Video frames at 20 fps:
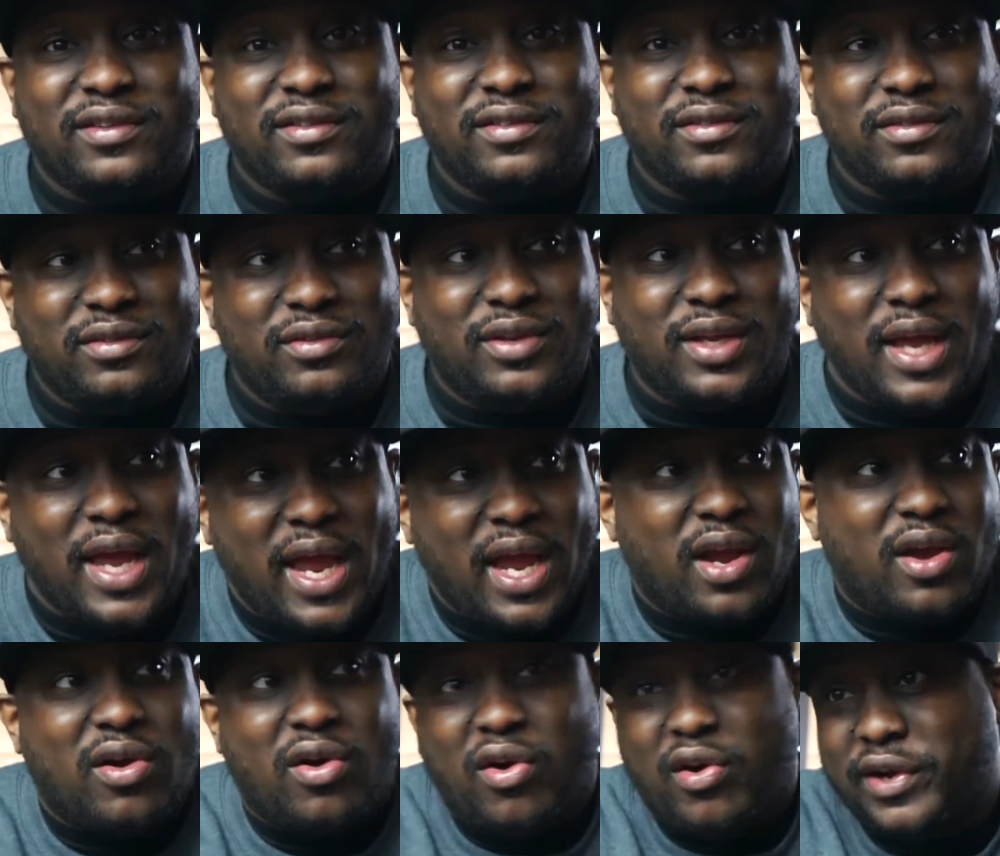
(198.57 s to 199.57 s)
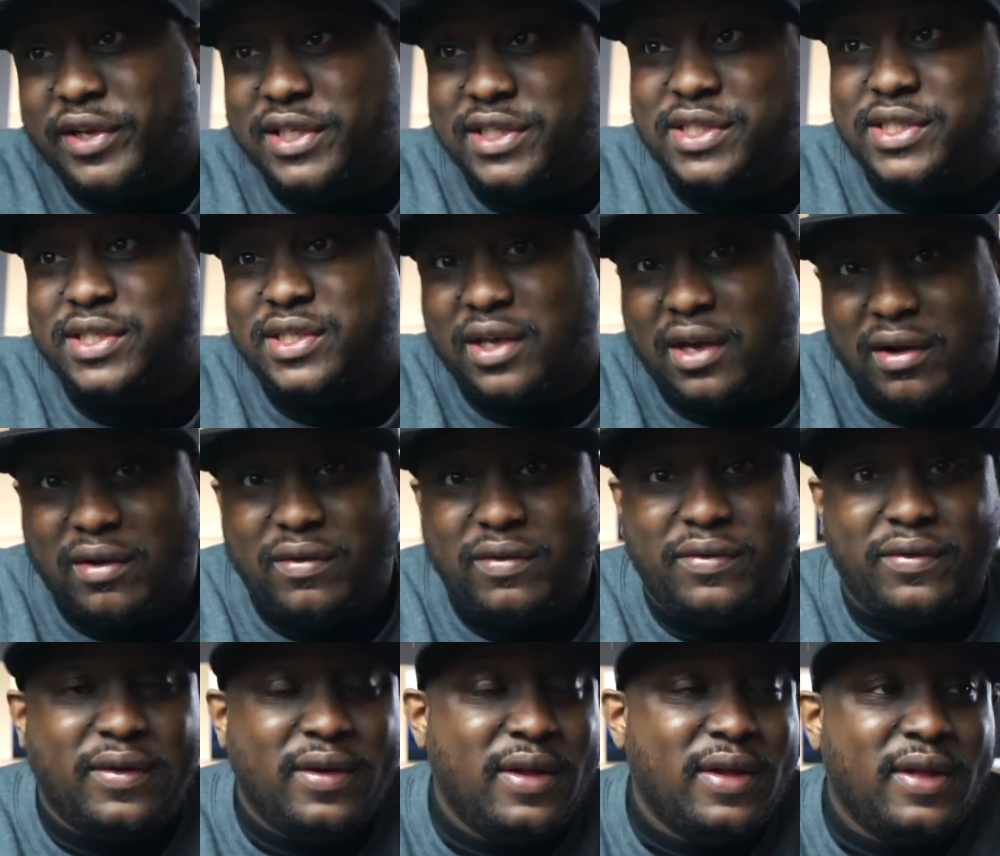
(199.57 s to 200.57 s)
You can't call
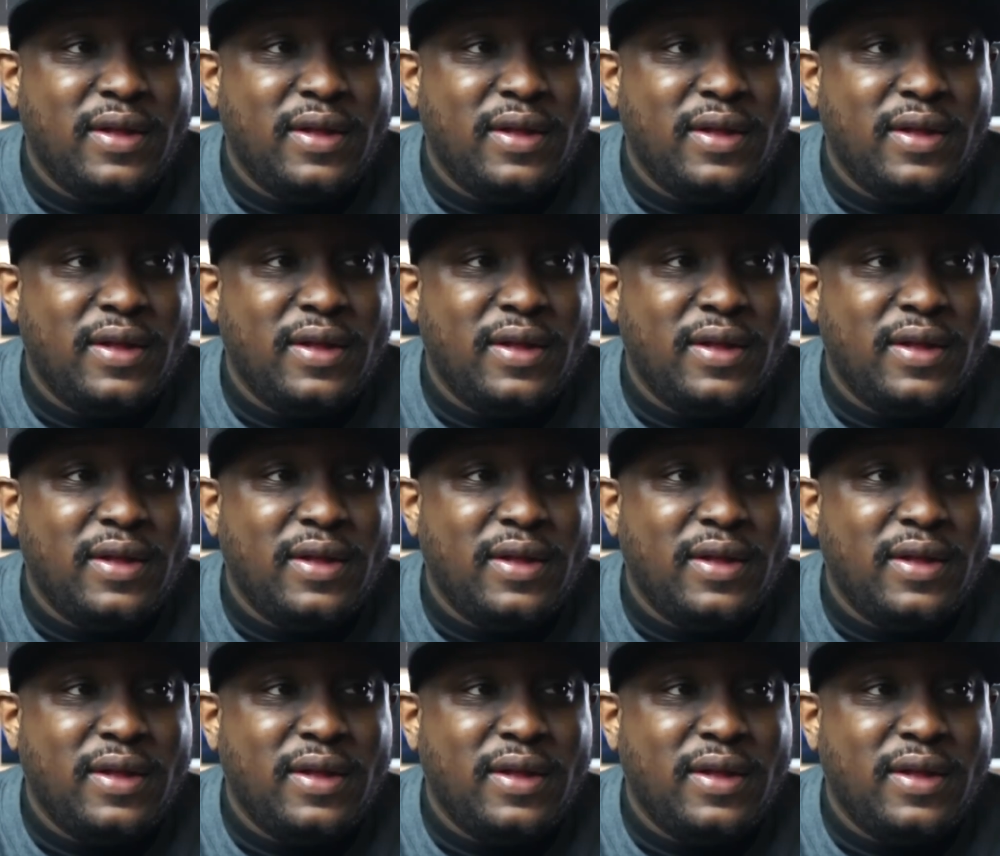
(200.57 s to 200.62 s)
yourself